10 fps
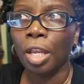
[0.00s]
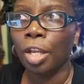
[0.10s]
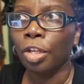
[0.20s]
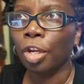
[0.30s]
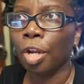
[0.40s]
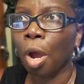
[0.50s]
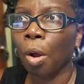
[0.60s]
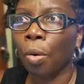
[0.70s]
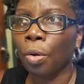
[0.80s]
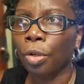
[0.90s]
you
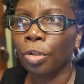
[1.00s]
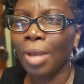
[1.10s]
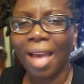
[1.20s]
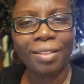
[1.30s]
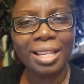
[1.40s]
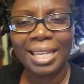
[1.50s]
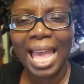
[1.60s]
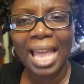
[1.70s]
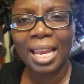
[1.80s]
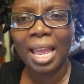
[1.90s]
got to look
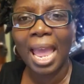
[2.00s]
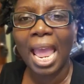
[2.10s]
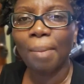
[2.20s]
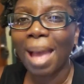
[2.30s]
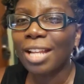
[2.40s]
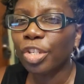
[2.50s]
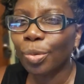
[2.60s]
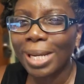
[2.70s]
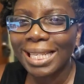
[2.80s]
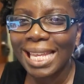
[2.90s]
at it. Am I
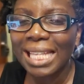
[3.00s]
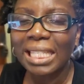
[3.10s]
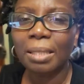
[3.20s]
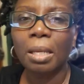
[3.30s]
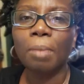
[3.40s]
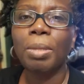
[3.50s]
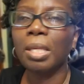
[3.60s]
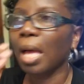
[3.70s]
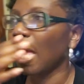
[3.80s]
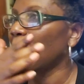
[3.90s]
doing this
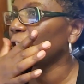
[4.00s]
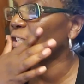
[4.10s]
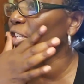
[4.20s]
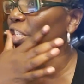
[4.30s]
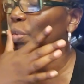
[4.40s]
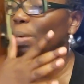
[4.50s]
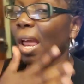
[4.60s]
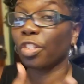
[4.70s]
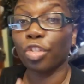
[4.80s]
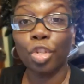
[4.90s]
because this is what
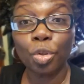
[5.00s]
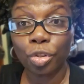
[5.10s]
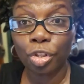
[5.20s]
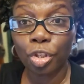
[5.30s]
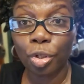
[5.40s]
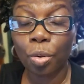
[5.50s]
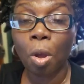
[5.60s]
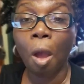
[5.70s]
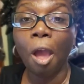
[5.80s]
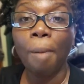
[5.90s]
I choose to do?
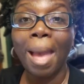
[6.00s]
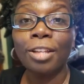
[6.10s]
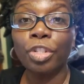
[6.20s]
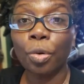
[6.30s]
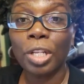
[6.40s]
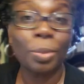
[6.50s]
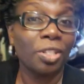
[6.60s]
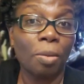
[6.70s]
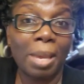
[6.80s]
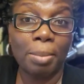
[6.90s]
Am I doing this because it's
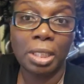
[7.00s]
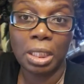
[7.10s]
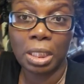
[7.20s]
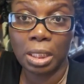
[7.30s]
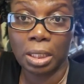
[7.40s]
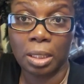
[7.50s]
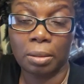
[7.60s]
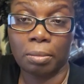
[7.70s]
going to make me look good?